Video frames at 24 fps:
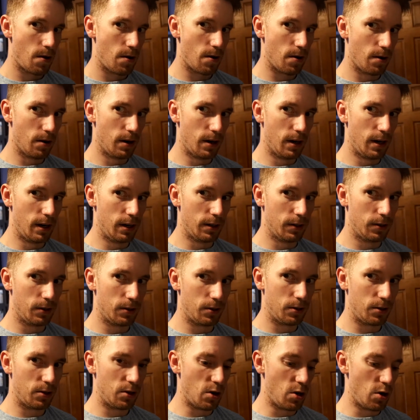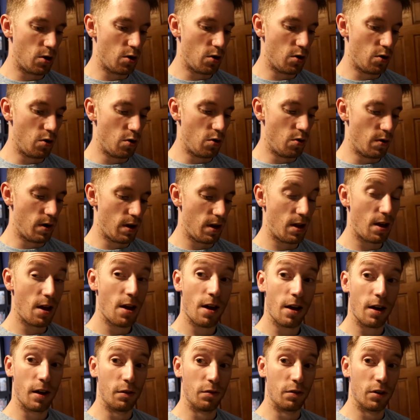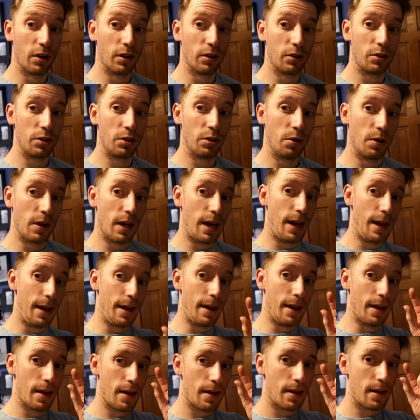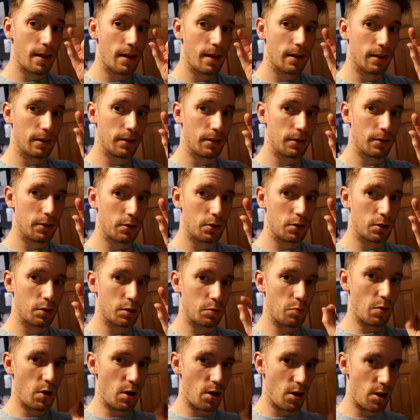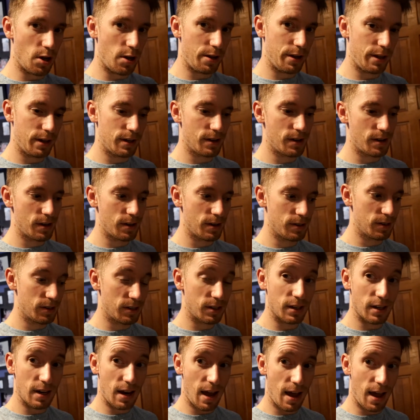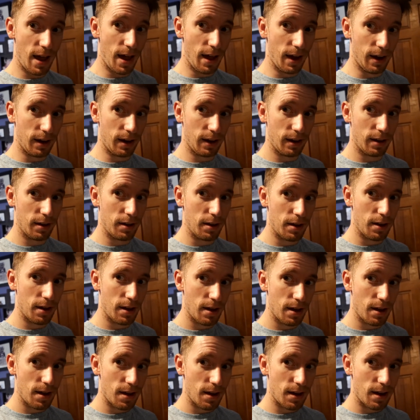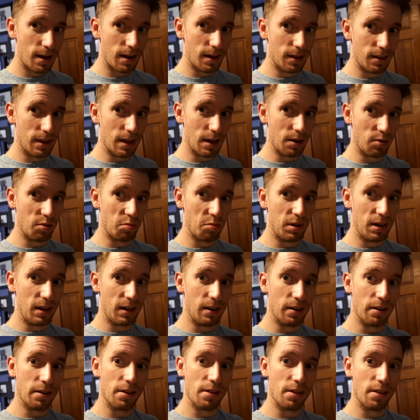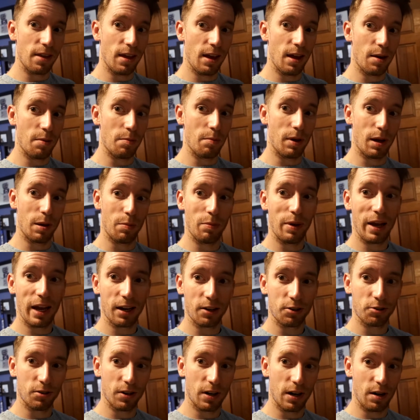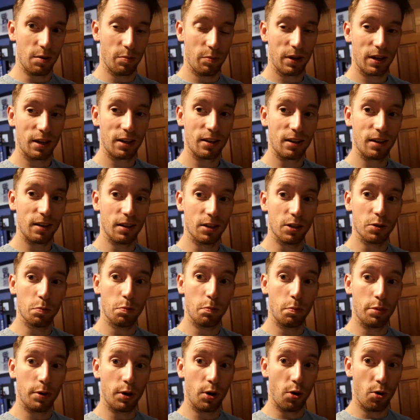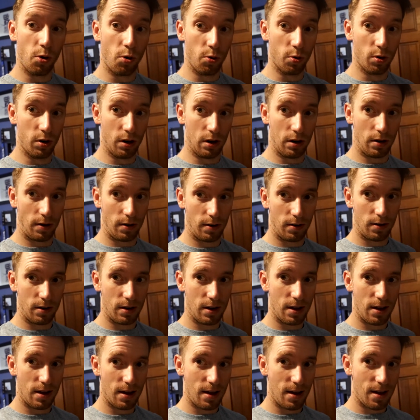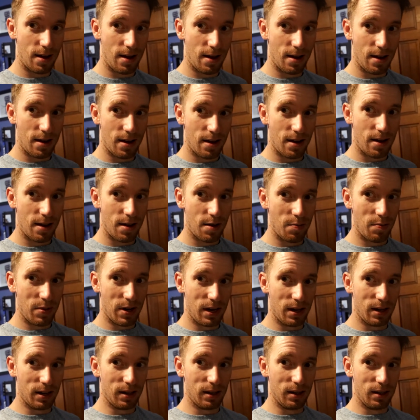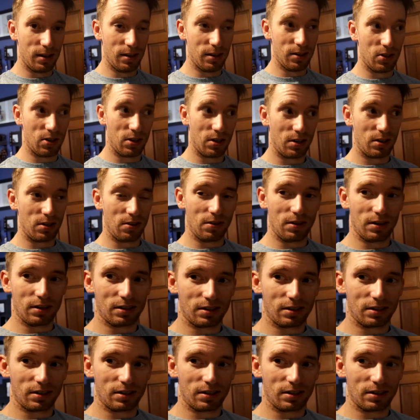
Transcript: All right, so I've run into a small snag, and that would be that my backdrop is poor, because you can